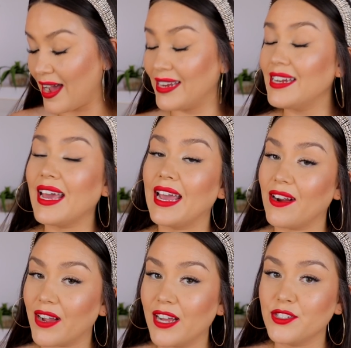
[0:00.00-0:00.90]
I need a
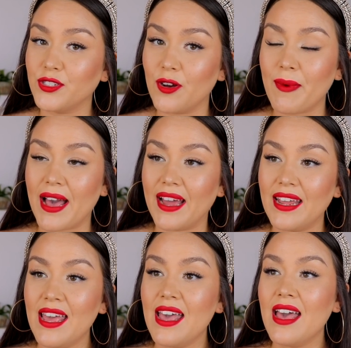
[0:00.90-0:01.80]
haircut so bad
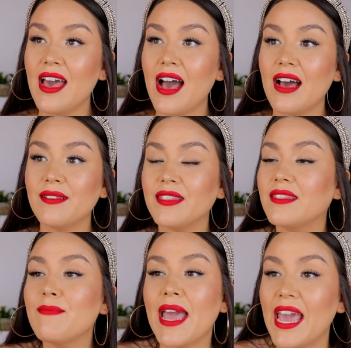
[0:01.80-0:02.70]

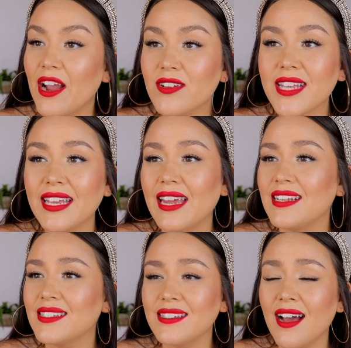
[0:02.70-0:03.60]
my hair is like getting
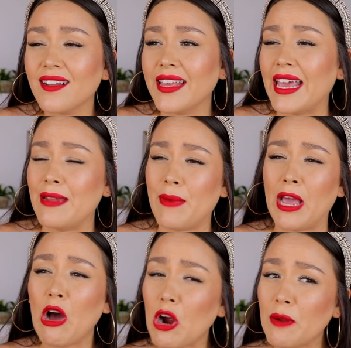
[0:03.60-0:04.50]
stuck like in my
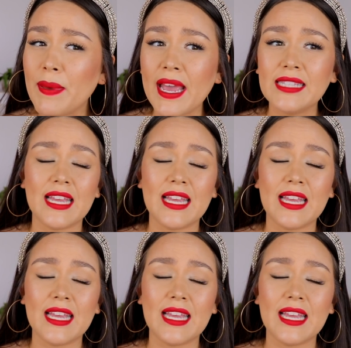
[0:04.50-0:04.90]
armpits,